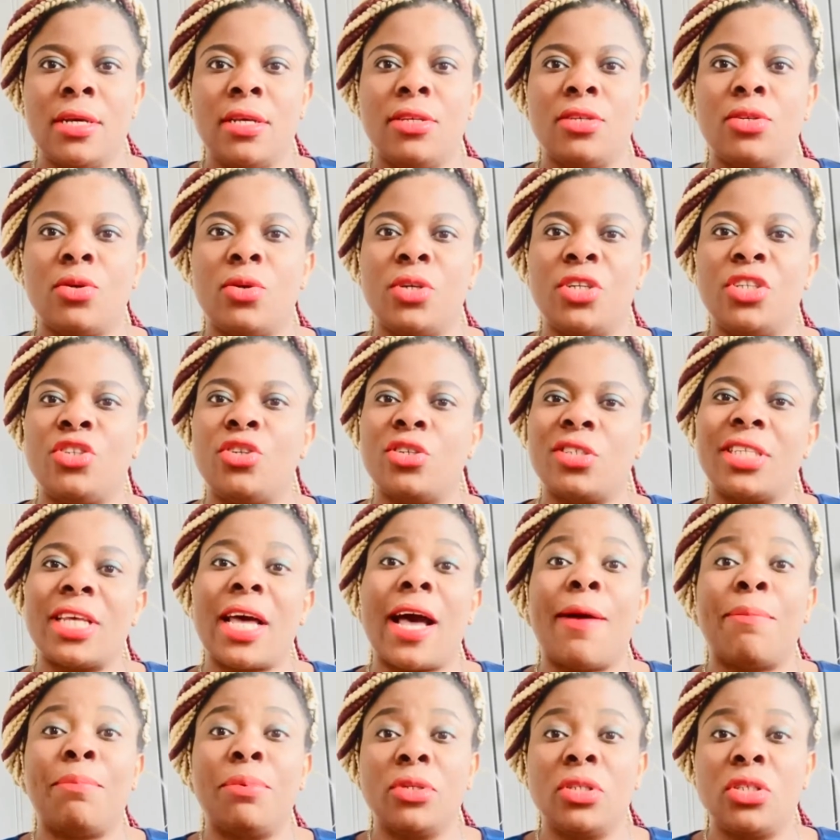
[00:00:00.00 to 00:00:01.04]
So it just
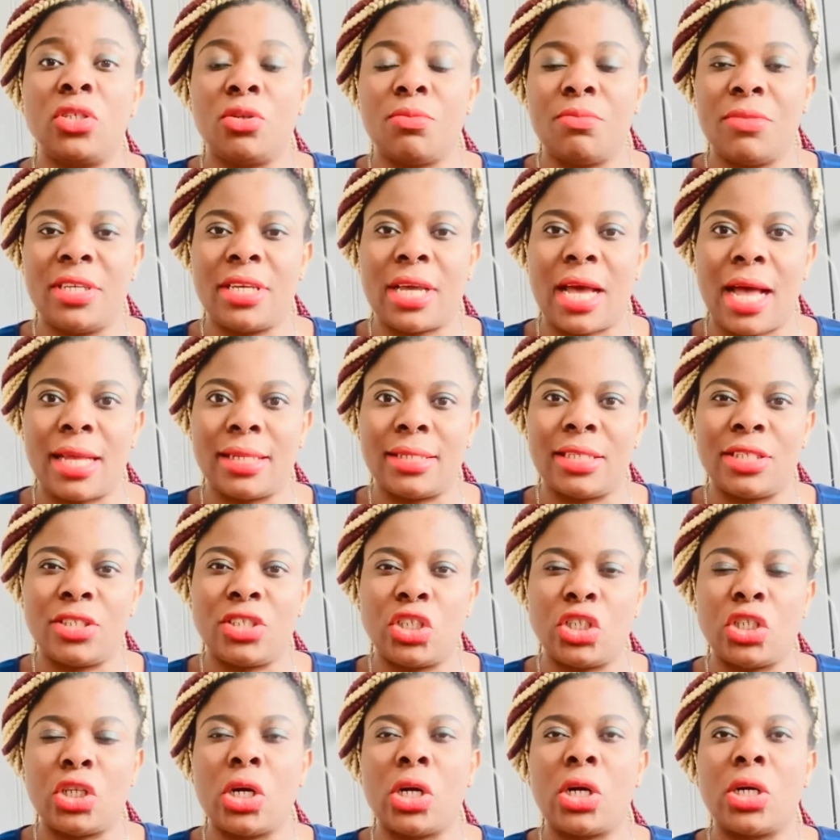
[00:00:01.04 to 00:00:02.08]
happened to me as a
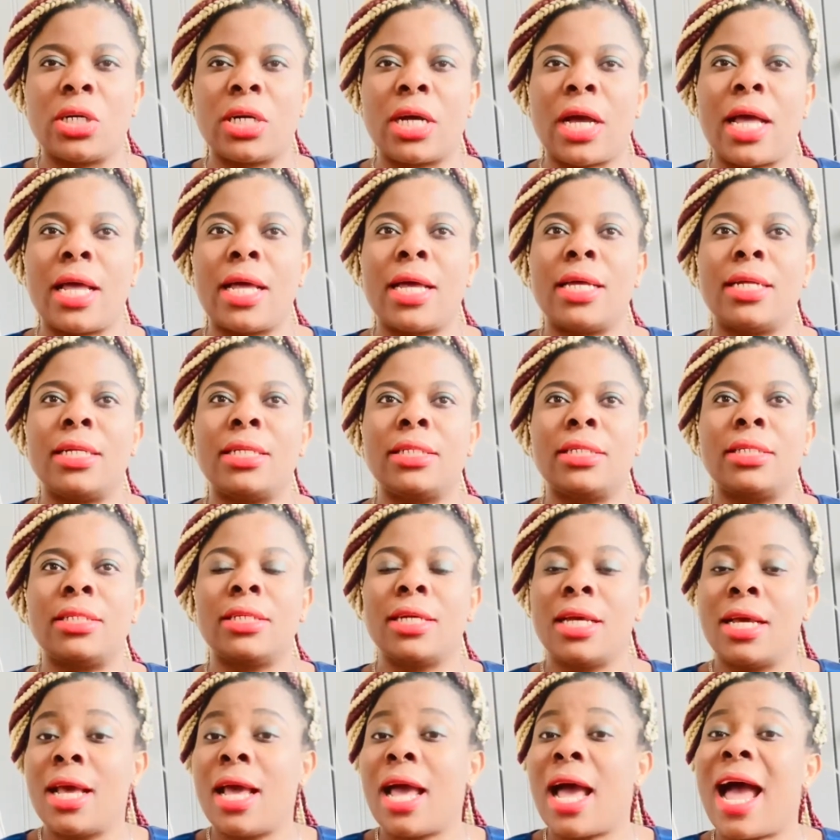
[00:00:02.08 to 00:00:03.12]
shock, and
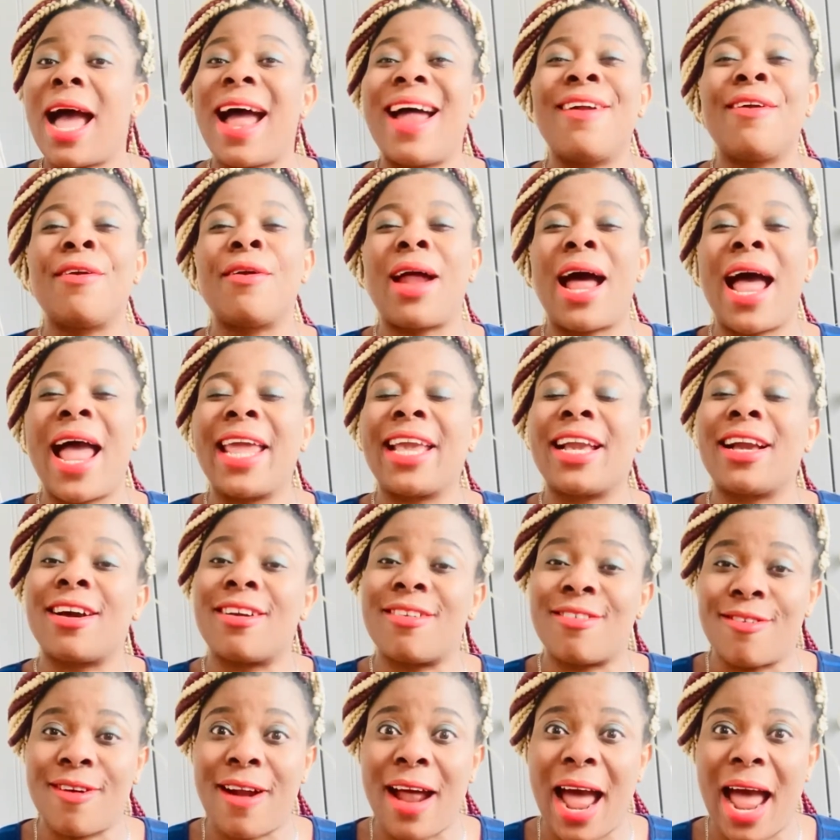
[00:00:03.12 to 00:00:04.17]
I
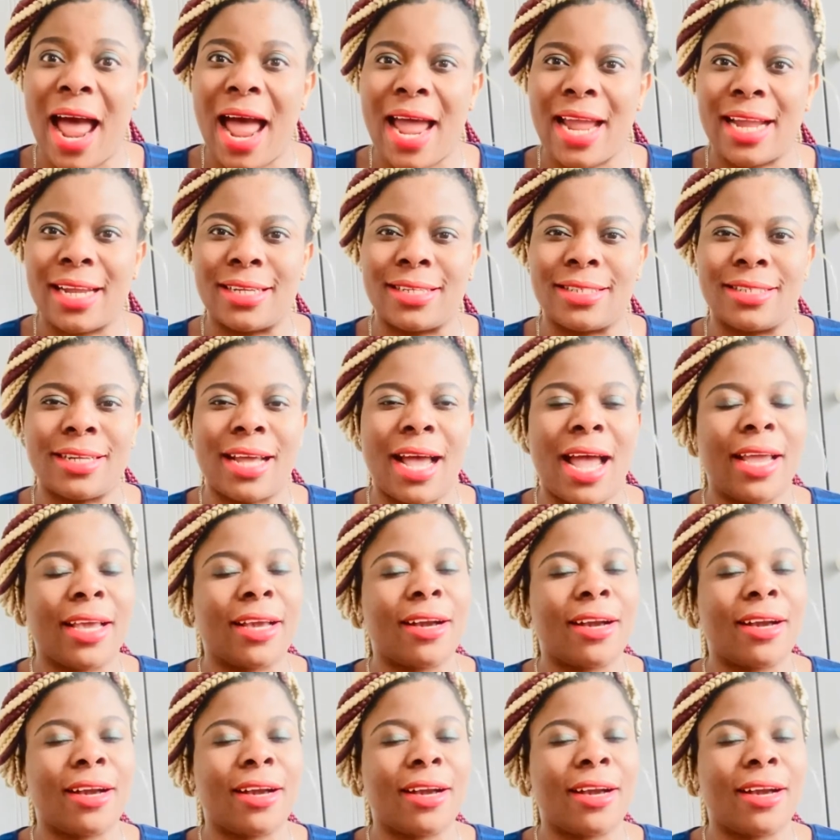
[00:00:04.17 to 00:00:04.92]
cried